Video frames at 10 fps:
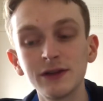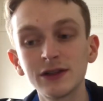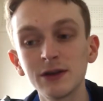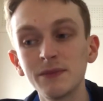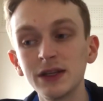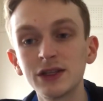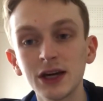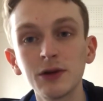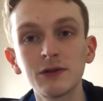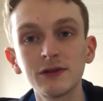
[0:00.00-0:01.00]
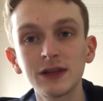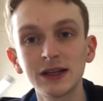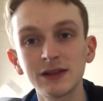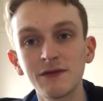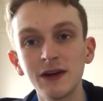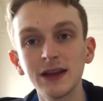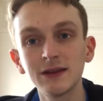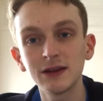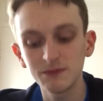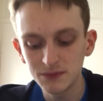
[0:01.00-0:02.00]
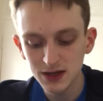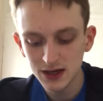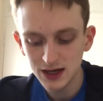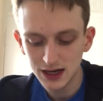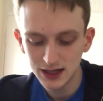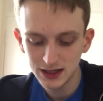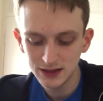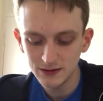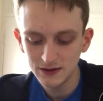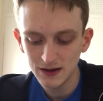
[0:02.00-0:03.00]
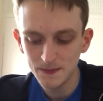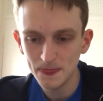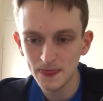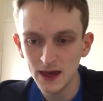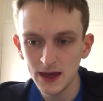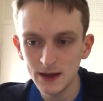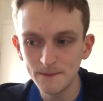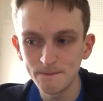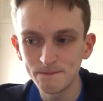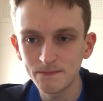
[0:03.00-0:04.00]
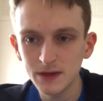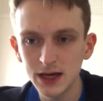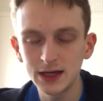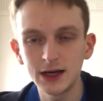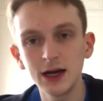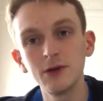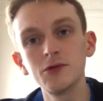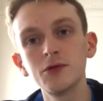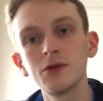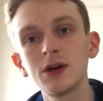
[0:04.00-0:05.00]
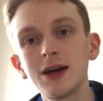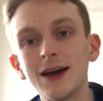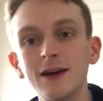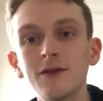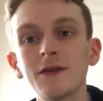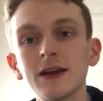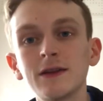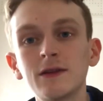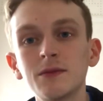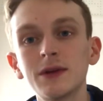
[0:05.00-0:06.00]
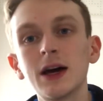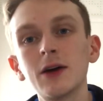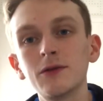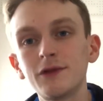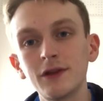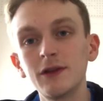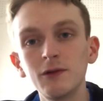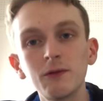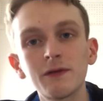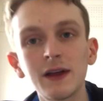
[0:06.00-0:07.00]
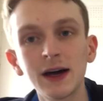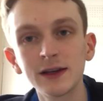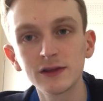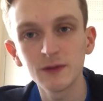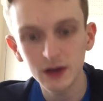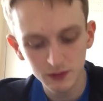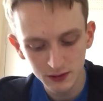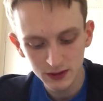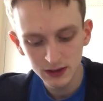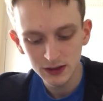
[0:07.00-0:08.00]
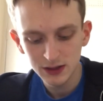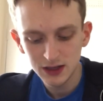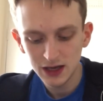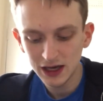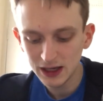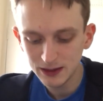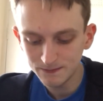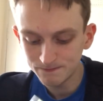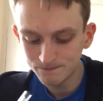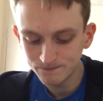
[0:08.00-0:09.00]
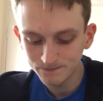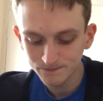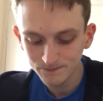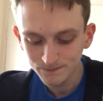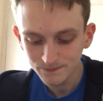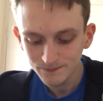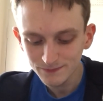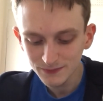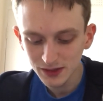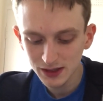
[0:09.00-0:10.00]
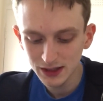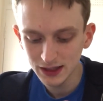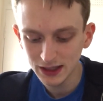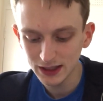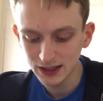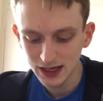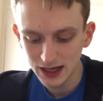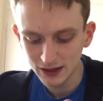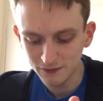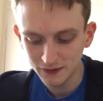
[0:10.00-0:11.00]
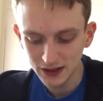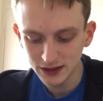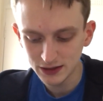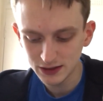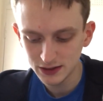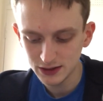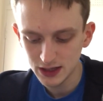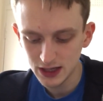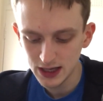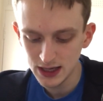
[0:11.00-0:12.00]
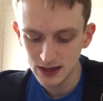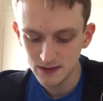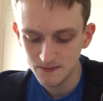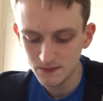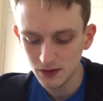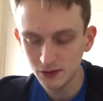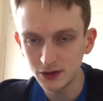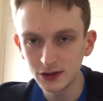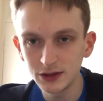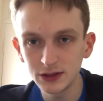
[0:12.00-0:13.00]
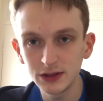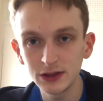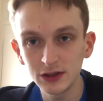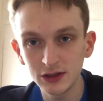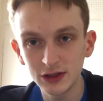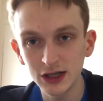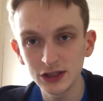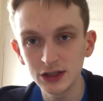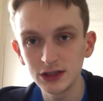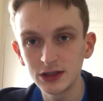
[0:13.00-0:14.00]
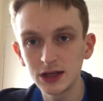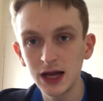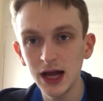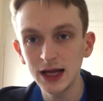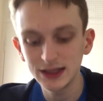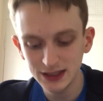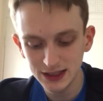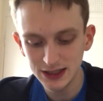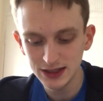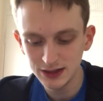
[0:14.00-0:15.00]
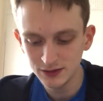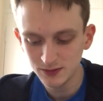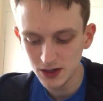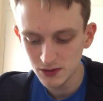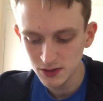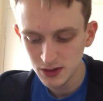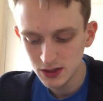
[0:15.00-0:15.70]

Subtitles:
somebody's childhood that has affected them, and how it affected them and how to deal with that as well. They can get advice on nutrition and eating as well.